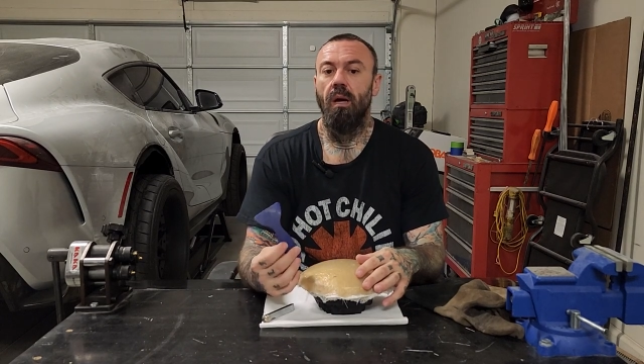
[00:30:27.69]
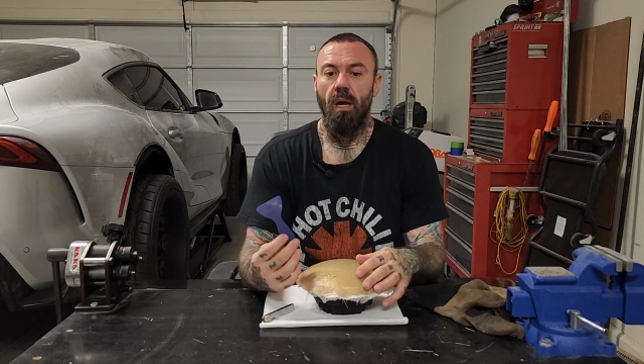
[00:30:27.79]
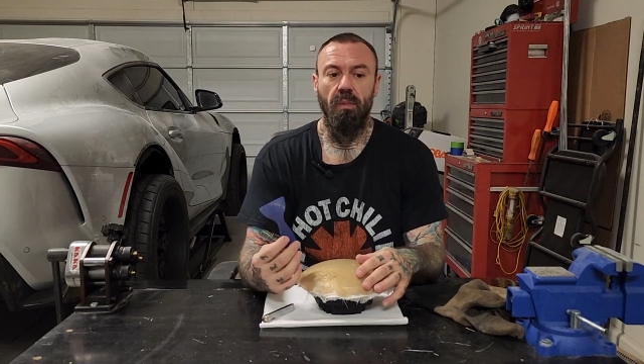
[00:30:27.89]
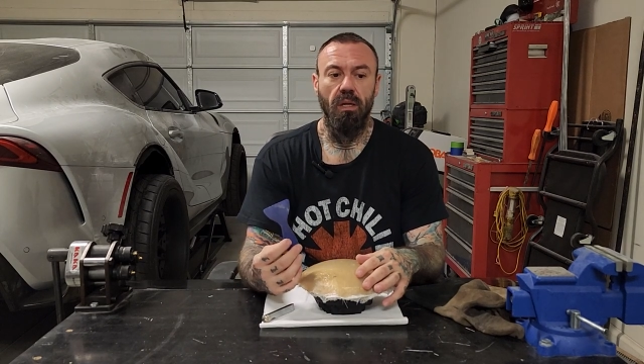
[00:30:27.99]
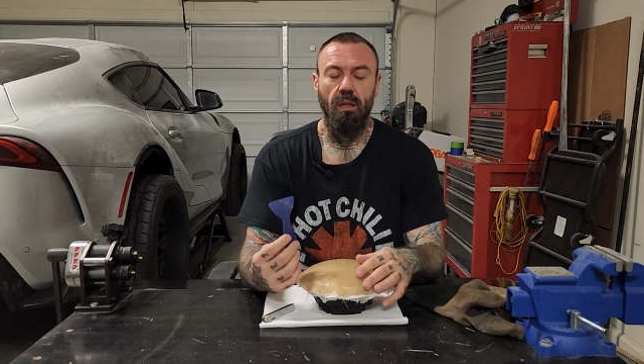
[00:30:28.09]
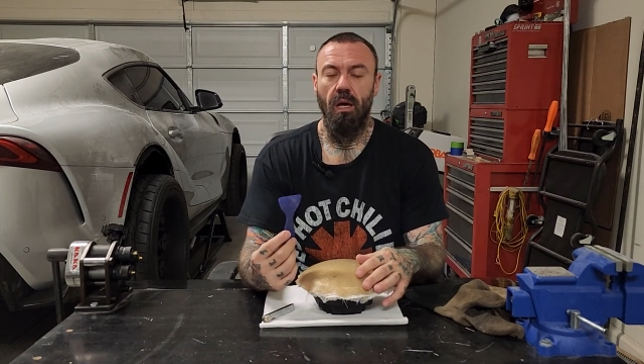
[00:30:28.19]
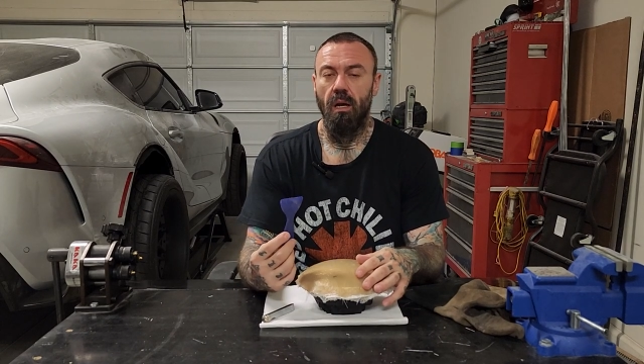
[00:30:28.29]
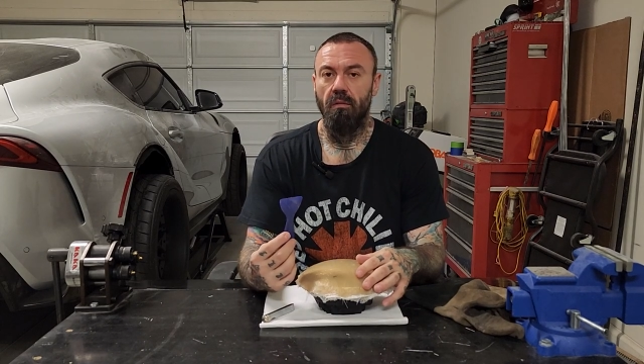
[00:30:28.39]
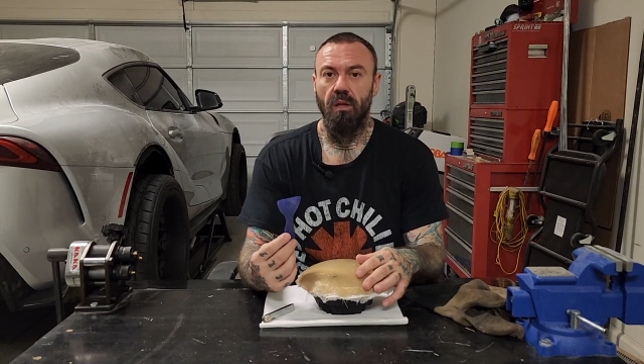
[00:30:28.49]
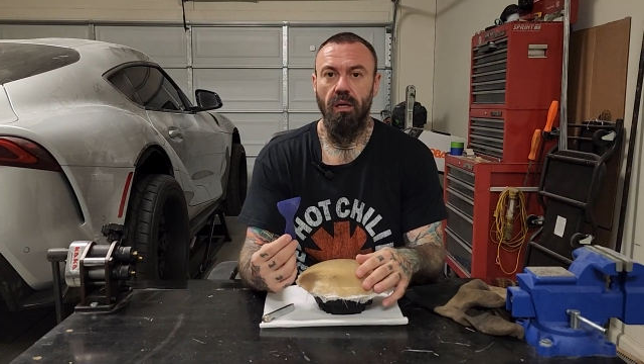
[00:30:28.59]
I mean, a
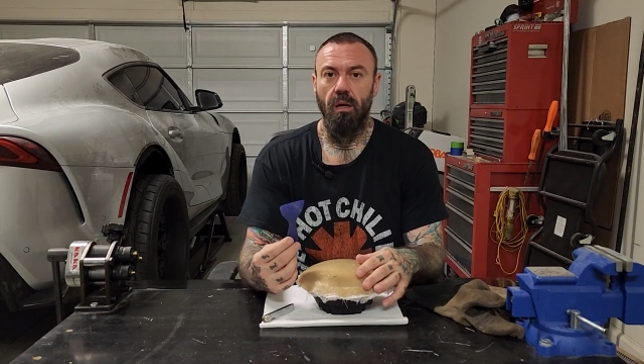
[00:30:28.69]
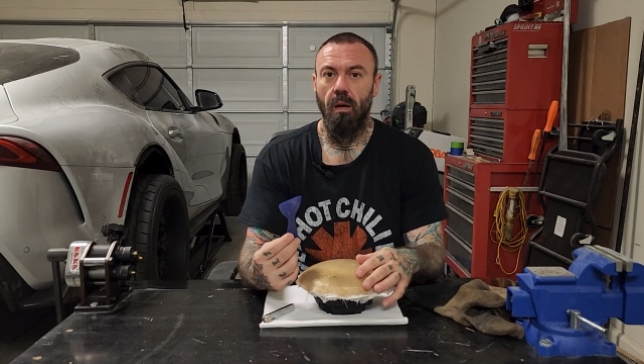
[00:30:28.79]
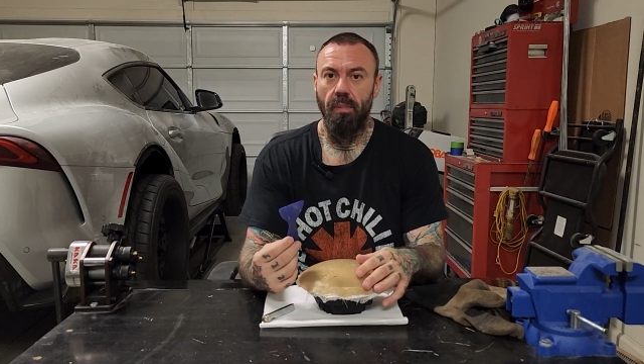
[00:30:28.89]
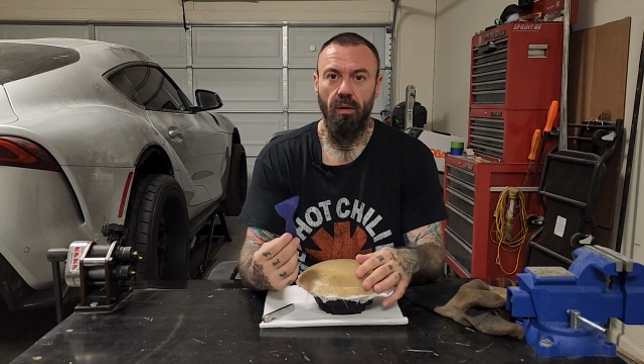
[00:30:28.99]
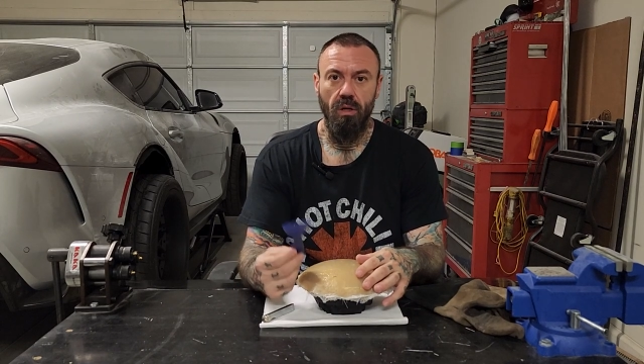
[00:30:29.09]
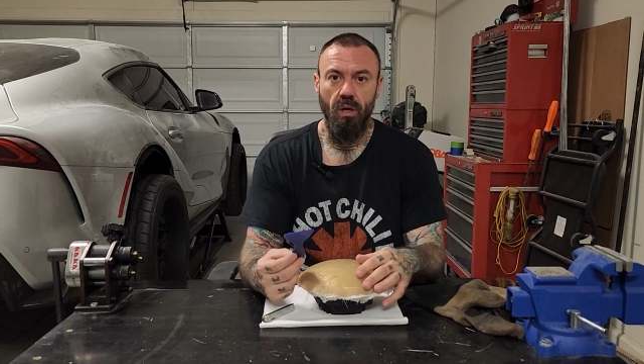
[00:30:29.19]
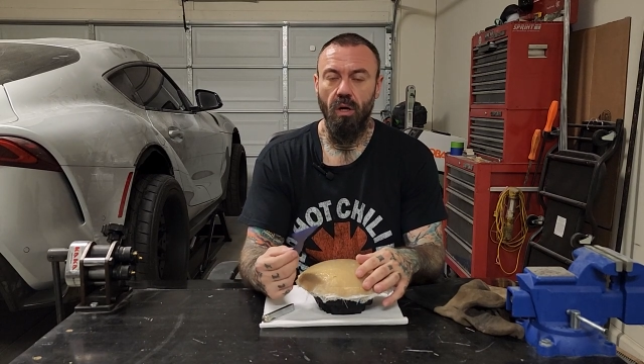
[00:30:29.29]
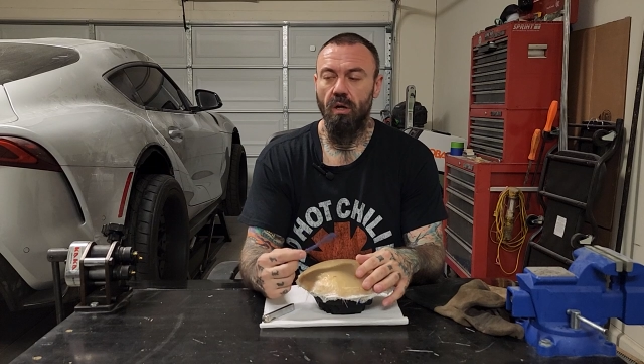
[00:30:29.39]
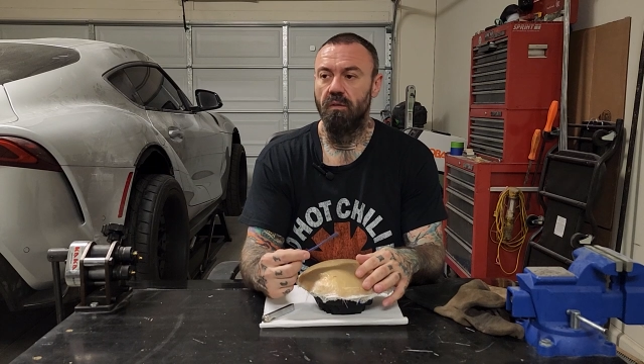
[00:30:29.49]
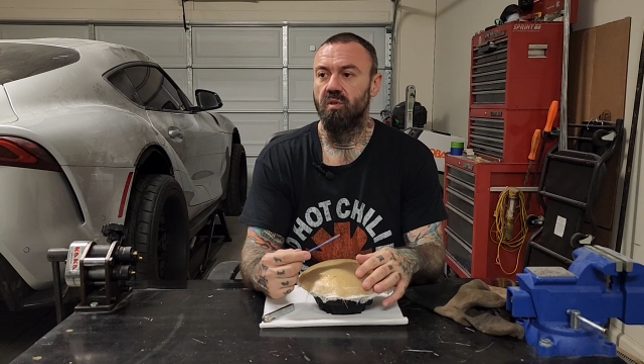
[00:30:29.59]
lot of like compound
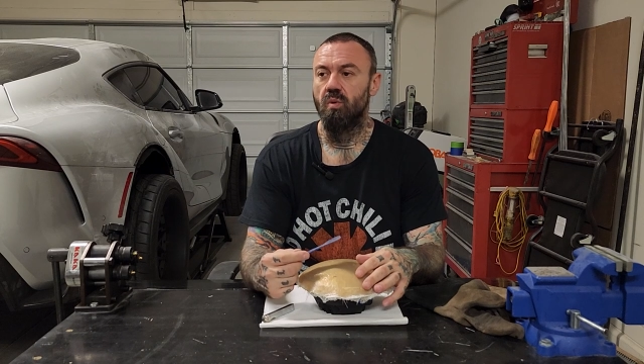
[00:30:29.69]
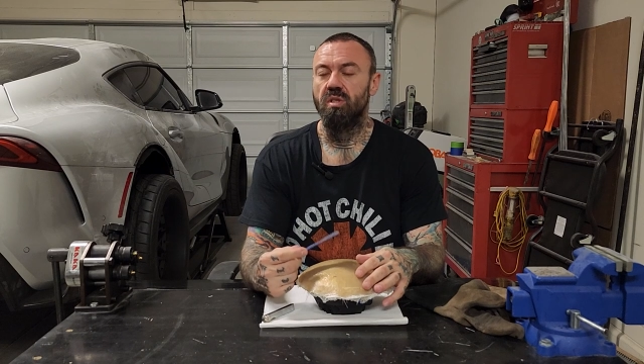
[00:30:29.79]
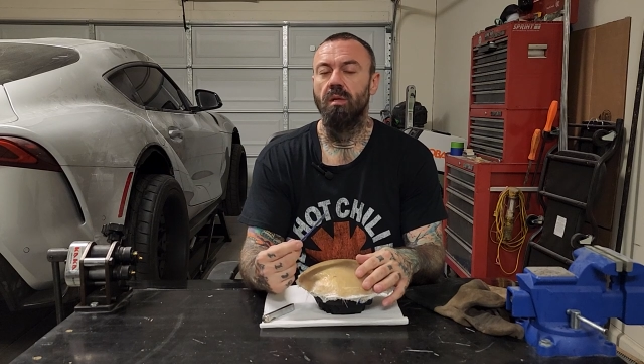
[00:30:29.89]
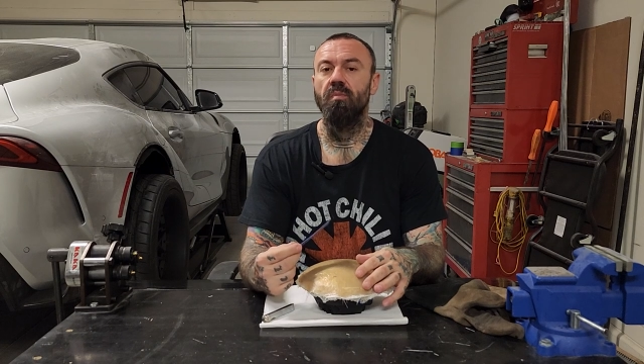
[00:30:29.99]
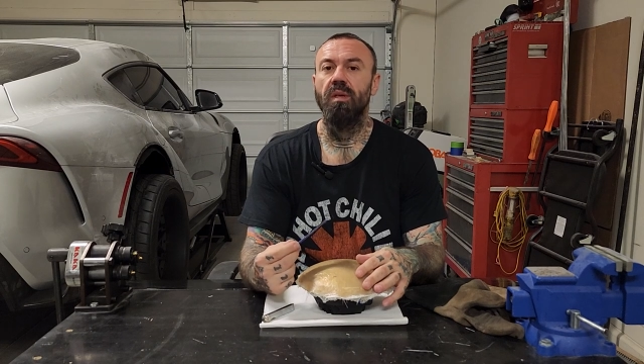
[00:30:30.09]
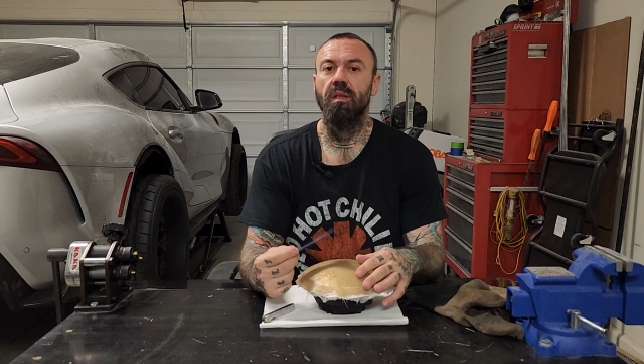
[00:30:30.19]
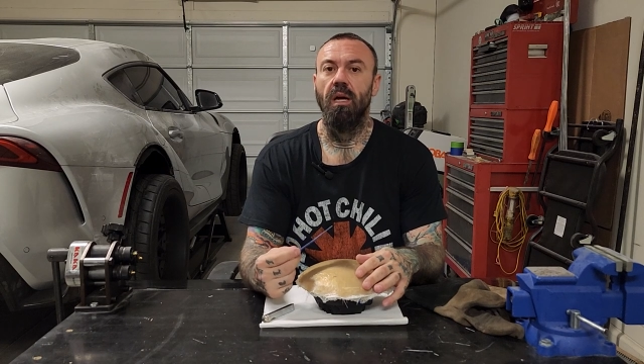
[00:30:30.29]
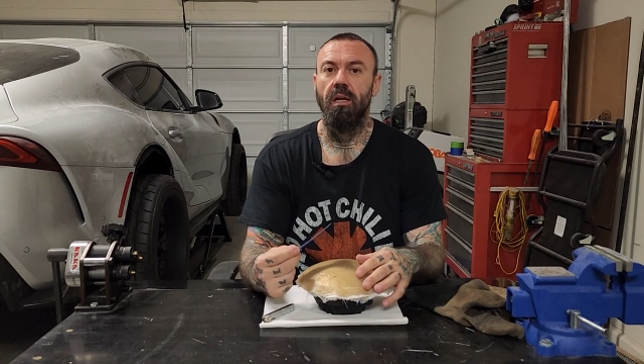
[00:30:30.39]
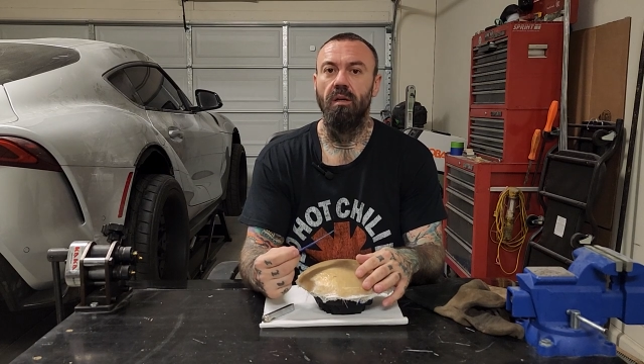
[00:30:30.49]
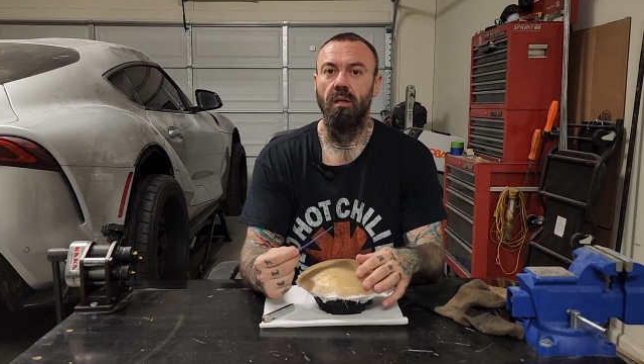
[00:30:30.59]
curves or something
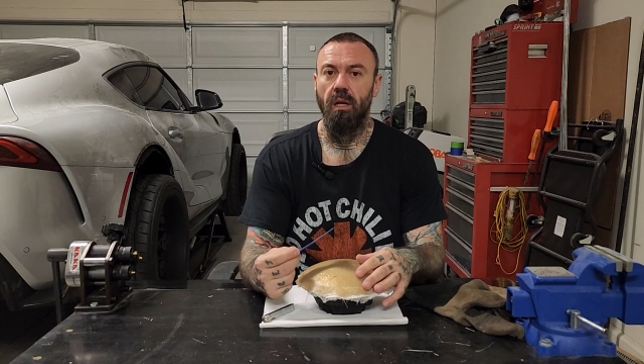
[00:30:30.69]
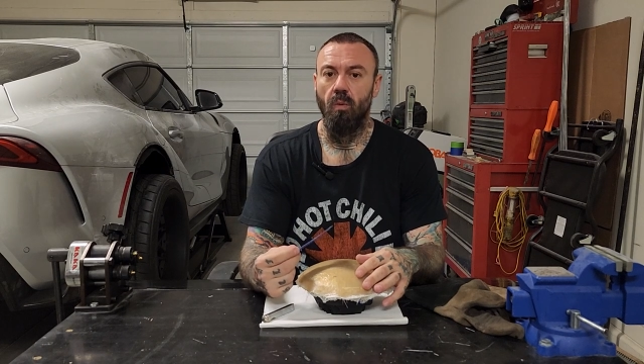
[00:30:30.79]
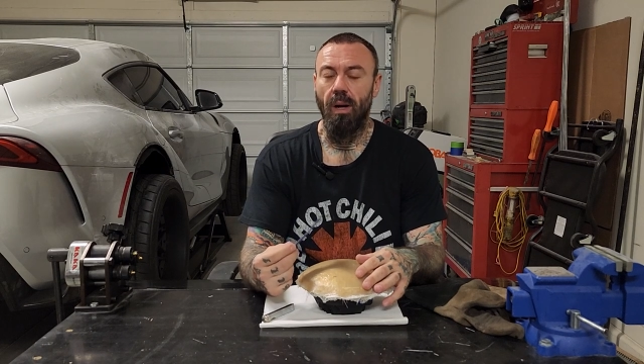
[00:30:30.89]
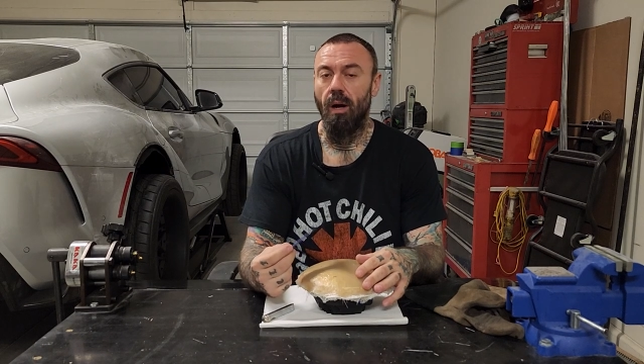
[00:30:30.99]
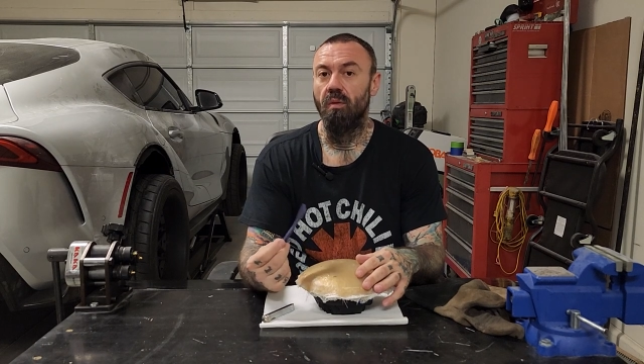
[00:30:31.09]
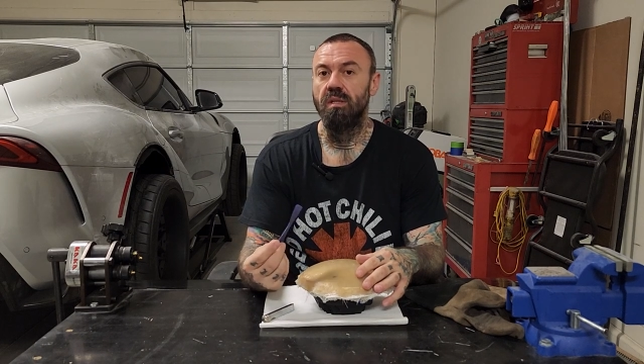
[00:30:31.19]
that you're like, wow,